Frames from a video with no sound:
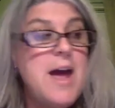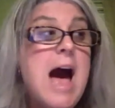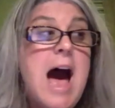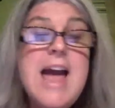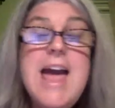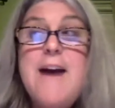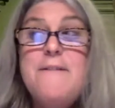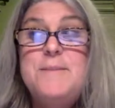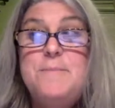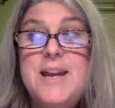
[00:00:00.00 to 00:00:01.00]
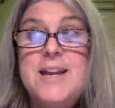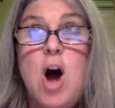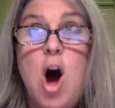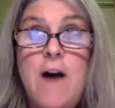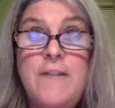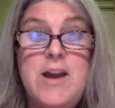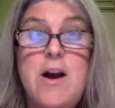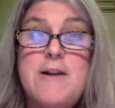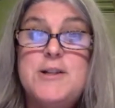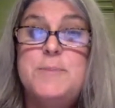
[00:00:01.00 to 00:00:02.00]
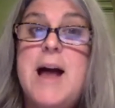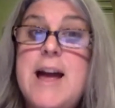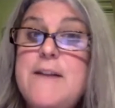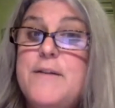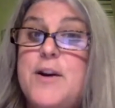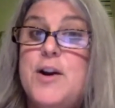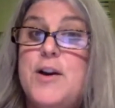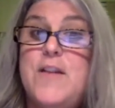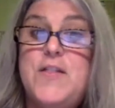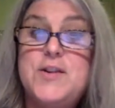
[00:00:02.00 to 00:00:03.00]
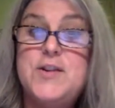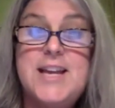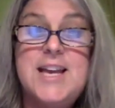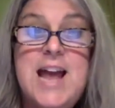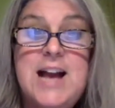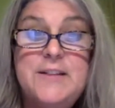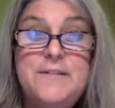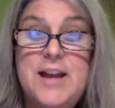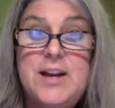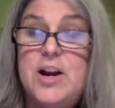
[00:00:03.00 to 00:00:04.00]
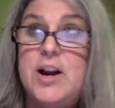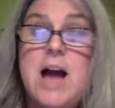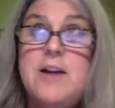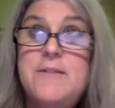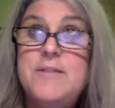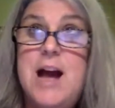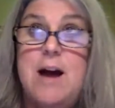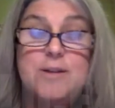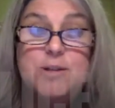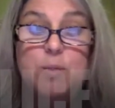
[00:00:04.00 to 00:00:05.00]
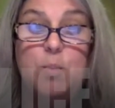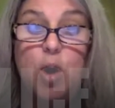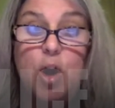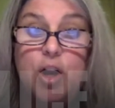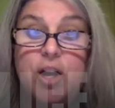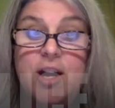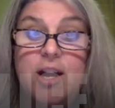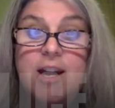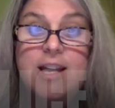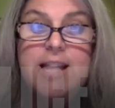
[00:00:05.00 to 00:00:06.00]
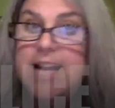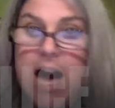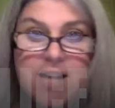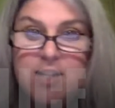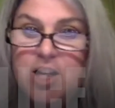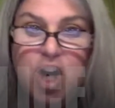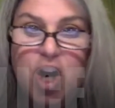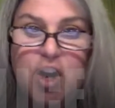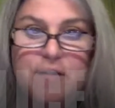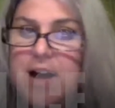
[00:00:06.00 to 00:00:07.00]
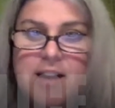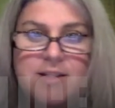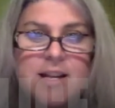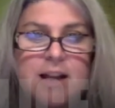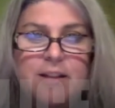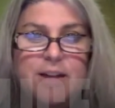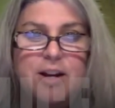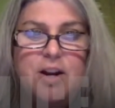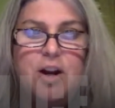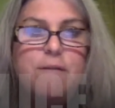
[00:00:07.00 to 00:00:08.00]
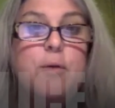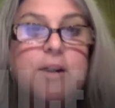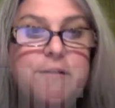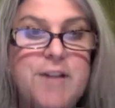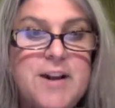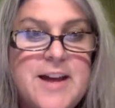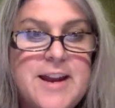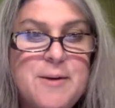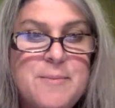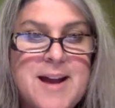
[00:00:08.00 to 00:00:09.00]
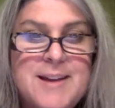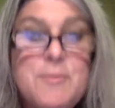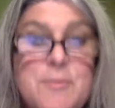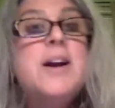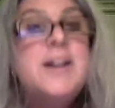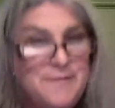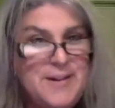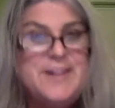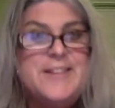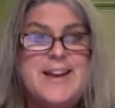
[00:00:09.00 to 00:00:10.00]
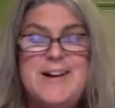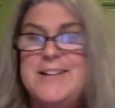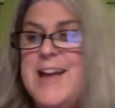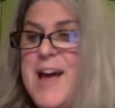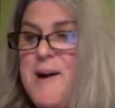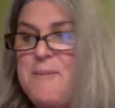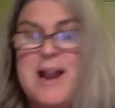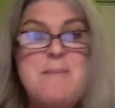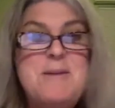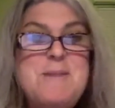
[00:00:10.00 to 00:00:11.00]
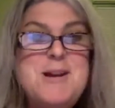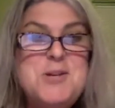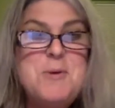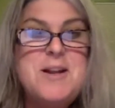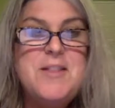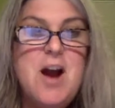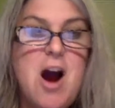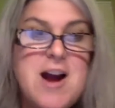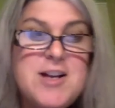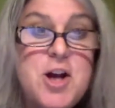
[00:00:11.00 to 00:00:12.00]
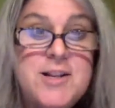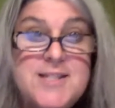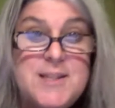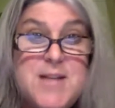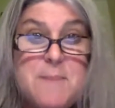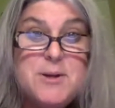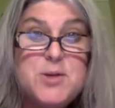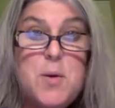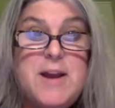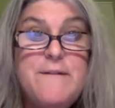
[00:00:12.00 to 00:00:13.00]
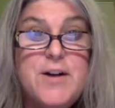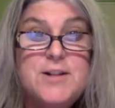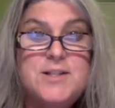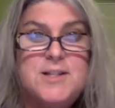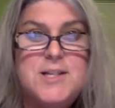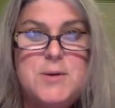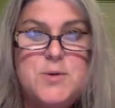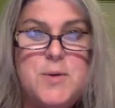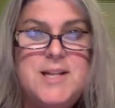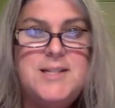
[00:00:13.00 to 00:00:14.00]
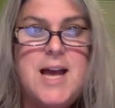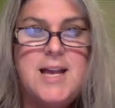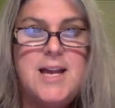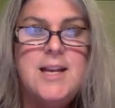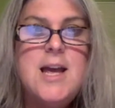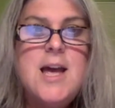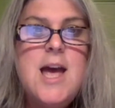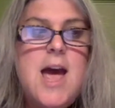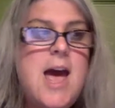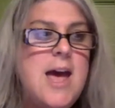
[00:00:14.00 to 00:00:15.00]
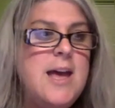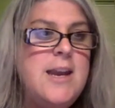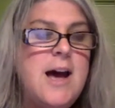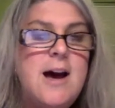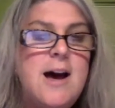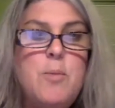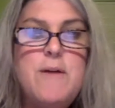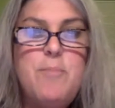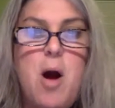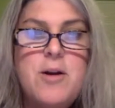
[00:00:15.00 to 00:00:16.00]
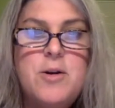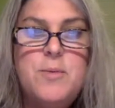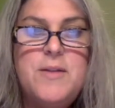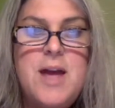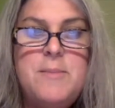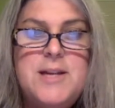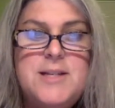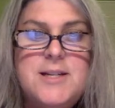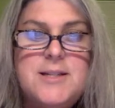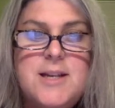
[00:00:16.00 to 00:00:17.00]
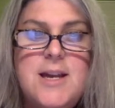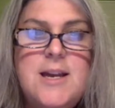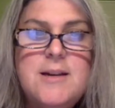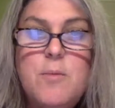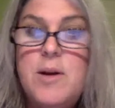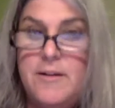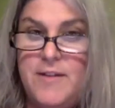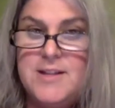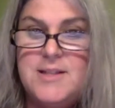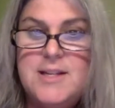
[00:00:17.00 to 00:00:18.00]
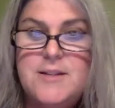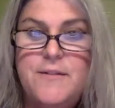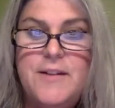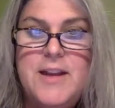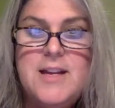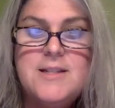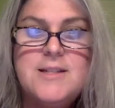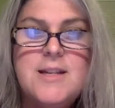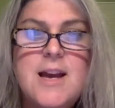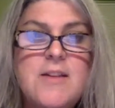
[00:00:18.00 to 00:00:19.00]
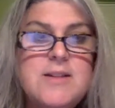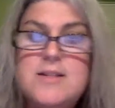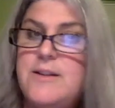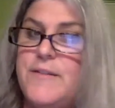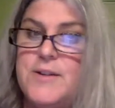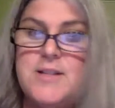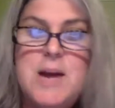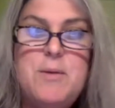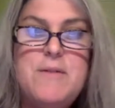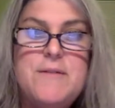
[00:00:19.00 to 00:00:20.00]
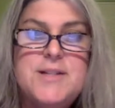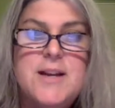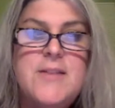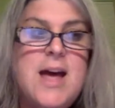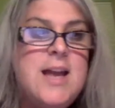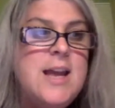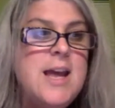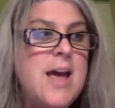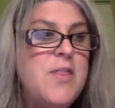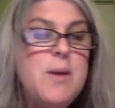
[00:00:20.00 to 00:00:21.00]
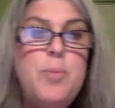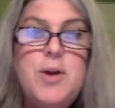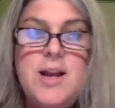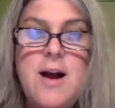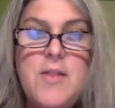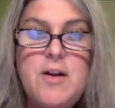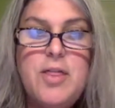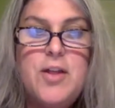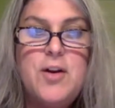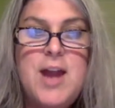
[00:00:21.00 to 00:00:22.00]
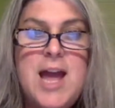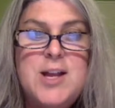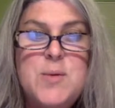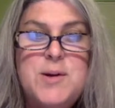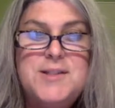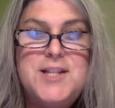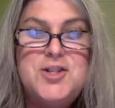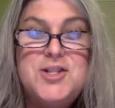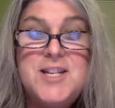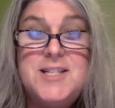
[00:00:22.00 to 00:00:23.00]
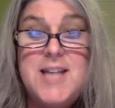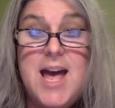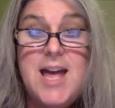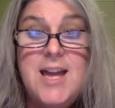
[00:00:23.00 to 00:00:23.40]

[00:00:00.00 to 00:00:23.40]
I haven't been on the arch, but I have heard that there's like an elevator. I don't even know how this would work. Like, how does it curve? How does an elevator curve? We're going to figure that out, man. We're going to figure that out. But I'm going to meet you under the arch on September 21st and 22nd. And we've partnered with METC, one of ISTE's affiliates. This is the first time we've ever done that. They're putting on their 3rd annual DigCit Day.